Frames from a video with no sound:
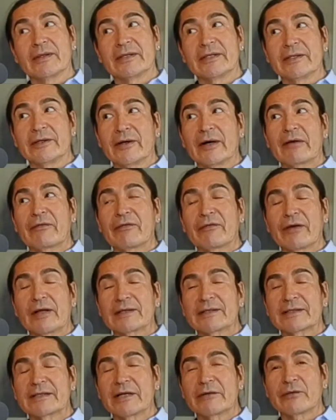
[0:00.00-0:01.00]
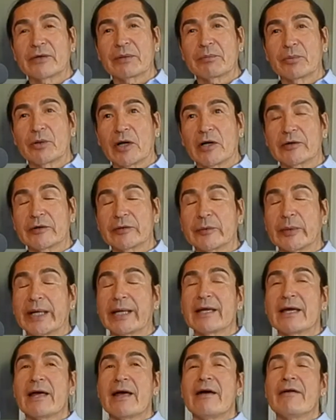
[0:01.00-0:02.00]
You know, I fell in love with
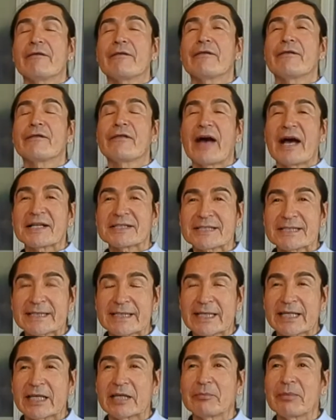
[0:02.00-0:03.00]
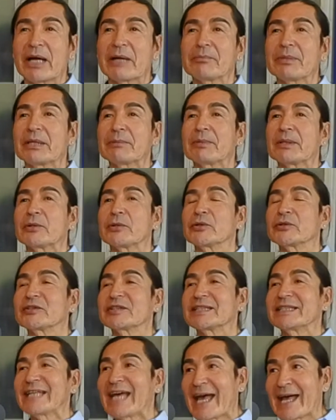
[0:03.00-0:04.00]
Broadway, fascinated by people who
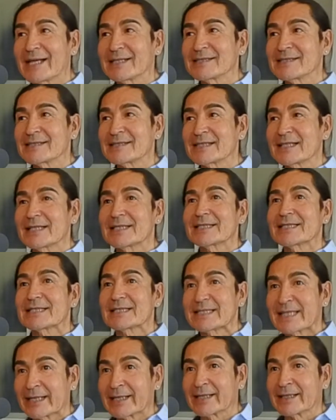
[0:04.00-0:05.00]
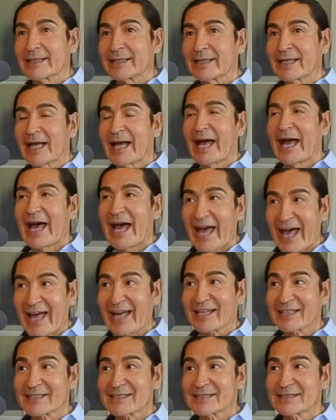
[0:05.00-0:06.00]
could dance, sing,
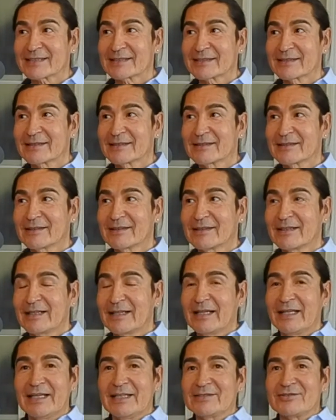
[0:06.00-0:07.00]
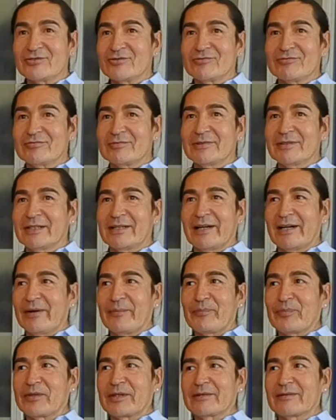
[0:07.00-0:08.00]
act.
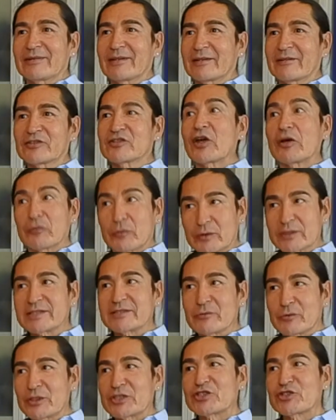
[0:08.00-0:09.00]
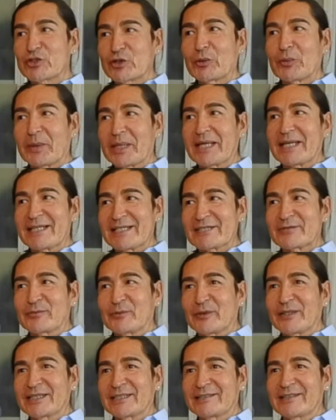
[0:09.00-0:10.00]
Which to me is
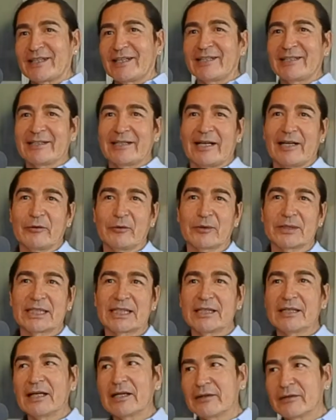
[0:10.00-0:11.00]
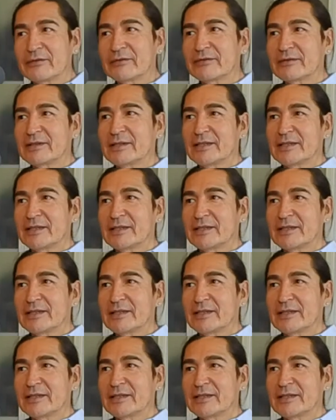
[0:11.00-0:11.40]
what I would love